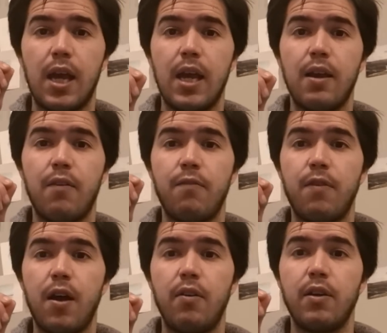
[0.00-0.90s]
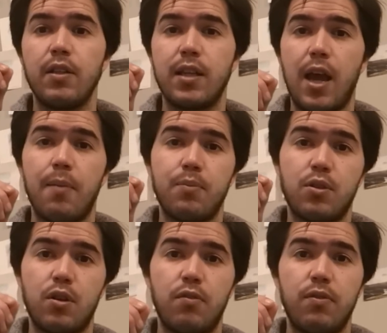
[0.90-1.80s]
in a very damp
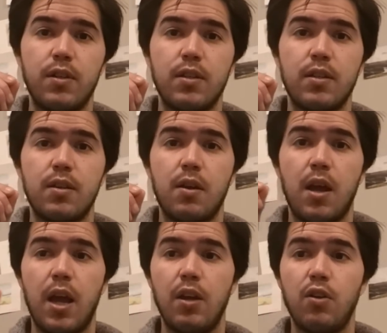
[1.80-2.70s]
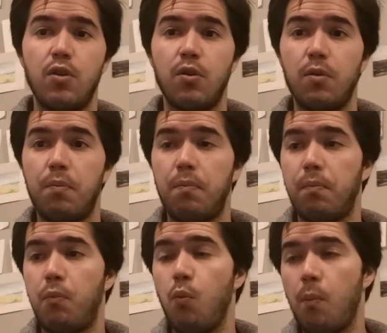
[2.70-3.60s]
surface, and your
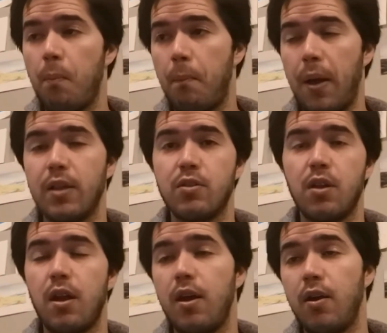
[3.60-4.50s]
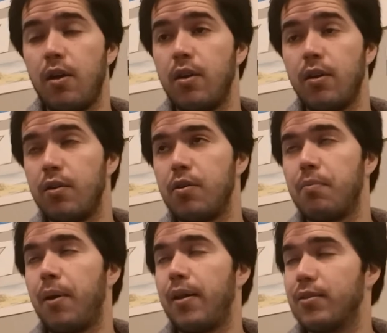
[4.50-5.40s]

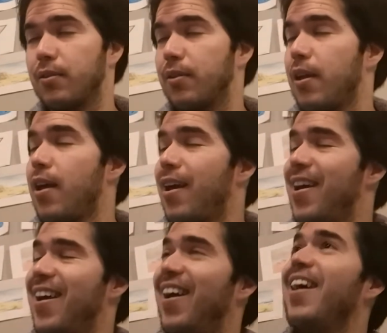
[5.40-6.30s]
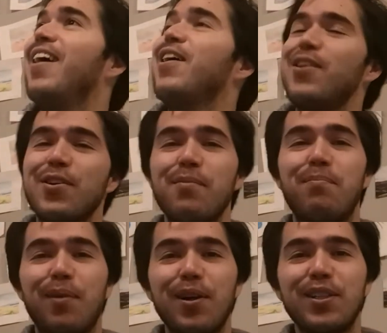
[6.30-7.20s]
pencil your
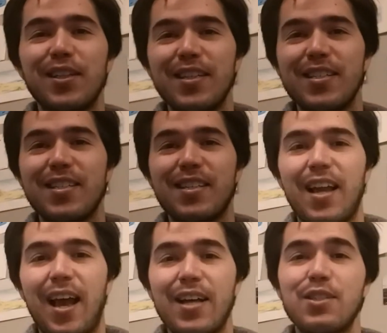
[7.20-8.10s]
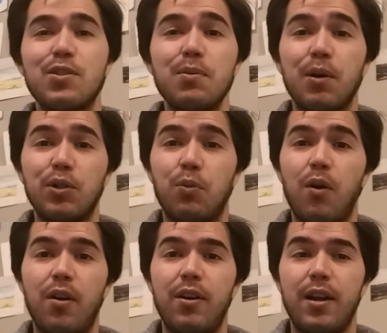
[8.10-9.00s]
brush has too much
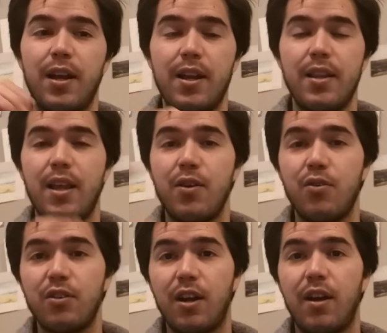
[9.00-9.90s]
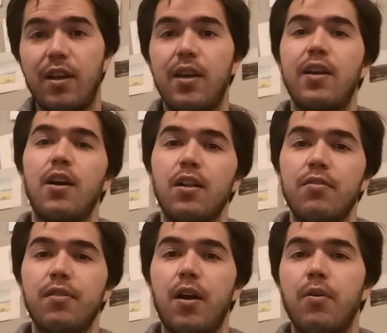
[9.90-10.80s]
water in it, then you're gonna get a
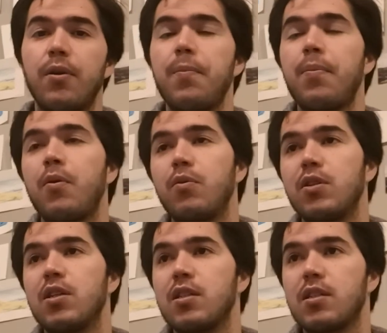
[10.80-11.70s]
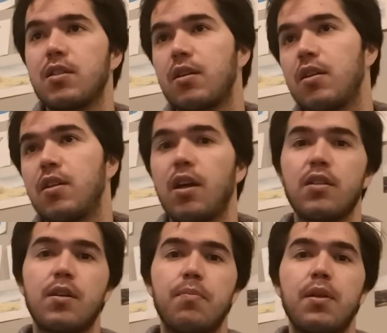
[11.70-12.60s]
cauliflower, which is
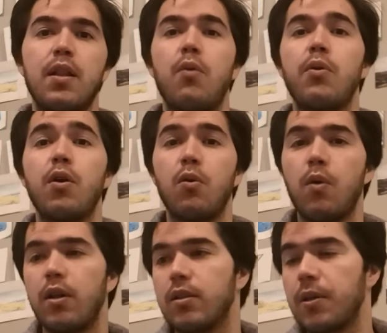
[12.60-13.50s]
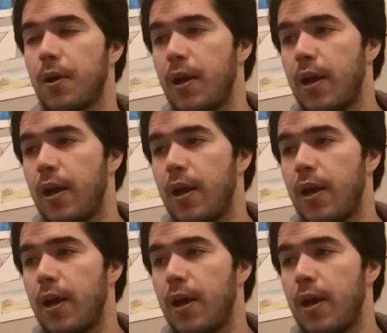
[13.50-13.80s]
not something that we all want.